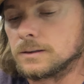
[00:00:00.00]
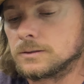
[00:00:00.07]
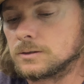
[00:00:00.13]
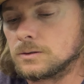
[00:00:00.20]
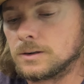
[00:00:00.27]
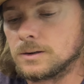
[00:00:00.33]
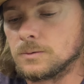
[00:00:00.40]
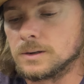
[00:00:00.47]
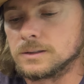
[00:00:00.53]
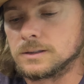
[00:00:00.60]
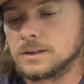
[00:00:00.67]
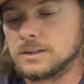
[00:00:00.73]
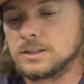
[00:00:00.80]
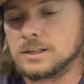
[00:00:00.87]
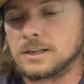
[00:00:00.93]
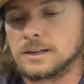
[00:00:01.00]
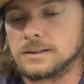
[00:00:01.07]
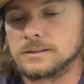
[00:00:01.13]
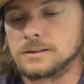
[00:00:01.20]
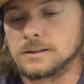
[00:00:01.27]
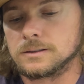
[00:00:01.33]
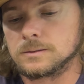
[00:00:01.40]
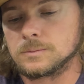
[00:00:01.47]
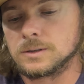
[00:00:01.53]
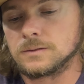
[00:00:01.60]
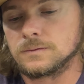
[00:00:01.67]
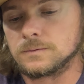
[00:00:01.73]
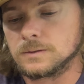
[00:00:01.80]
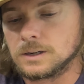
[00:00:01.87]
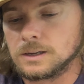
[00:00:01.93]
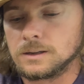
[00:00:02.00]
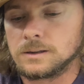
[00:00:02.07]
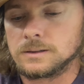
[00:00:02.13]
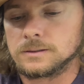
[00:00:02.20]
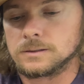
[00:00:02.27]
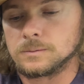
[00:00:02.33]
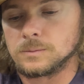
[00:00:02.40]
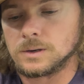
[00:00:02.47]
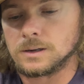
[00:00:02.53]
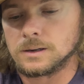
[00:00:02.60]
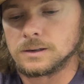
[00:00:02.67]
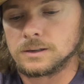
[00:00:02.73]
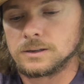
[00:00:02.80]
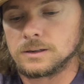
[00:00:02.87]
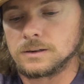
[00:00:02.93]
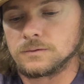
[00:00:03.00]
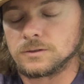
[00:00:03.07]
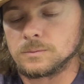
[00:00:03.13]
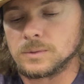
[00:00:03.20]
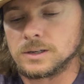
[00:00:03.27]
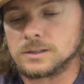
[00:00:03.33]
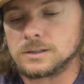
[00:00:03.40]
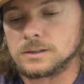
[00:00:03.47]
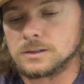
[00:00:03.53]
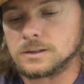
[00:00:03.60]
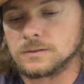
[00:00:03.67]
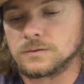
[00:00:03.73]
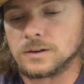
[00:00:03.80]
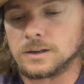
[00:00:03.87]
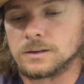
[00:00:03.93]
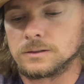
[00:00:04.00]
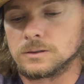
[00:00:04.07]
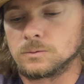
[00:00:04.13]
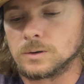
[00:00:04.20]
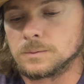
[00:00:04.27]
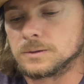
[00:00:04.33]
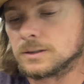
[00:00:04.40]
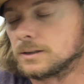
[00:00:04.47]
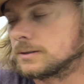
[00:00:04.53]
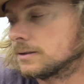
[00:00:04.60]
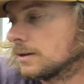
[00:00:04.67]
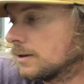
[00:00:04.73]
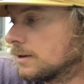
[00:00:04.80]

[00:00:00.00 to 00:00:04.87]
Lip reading: So anyways, NGK has got some good information you can find on their websites.